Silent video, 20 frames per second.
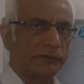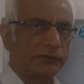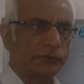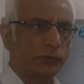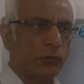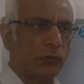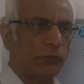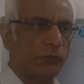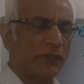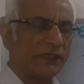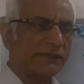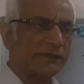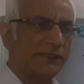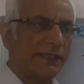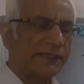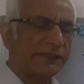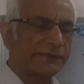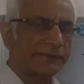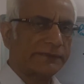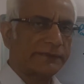So first,
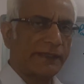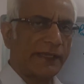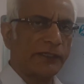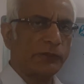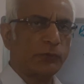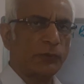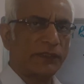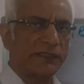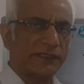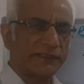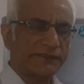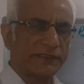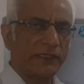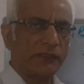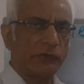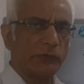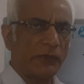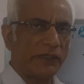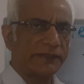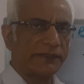let's try to
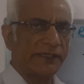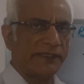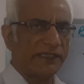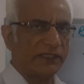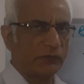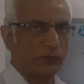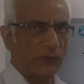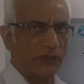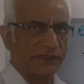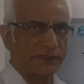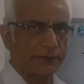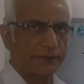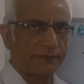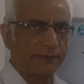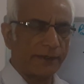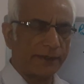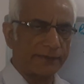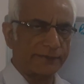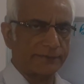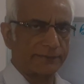understand what an
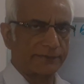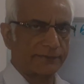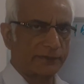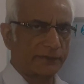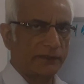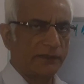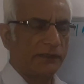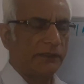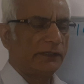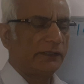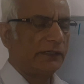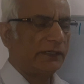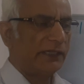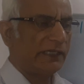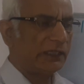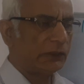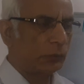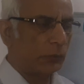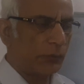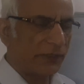equation is.
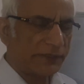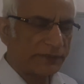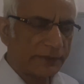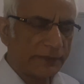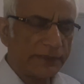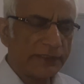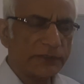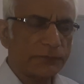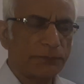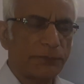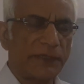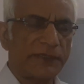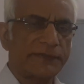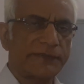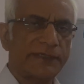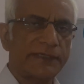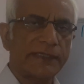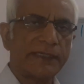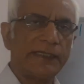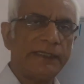Equation is
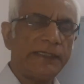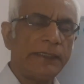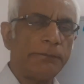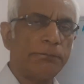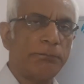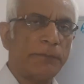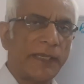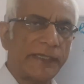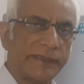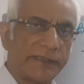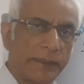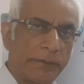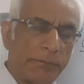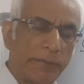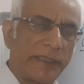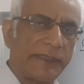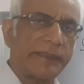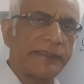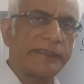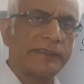basically a
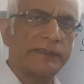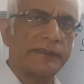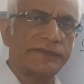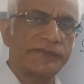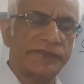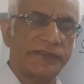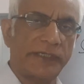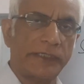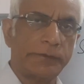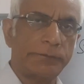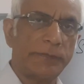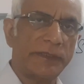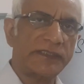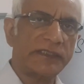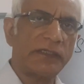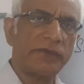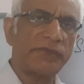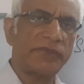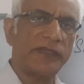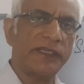mathematical
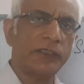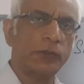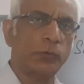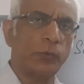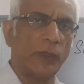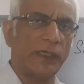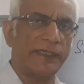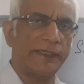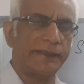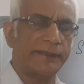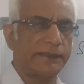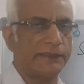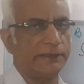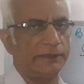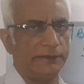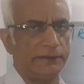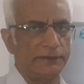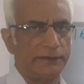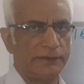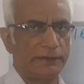statement of equality.